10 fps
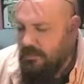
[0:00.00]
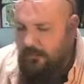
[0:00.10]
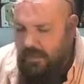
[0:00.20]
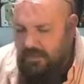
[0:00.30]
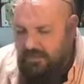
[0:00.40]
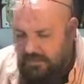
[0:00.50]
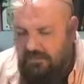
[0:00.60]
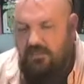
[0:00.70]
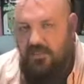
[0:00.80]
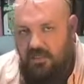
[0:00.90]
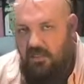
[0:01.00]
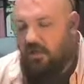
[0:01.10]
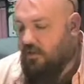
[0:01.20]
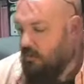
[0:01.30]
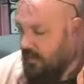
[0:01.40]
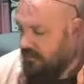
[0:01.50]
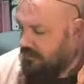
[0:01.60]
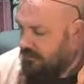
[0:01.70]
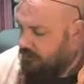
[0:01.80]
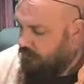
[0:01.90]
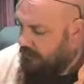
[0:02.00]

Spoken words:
that he's going to go and deal with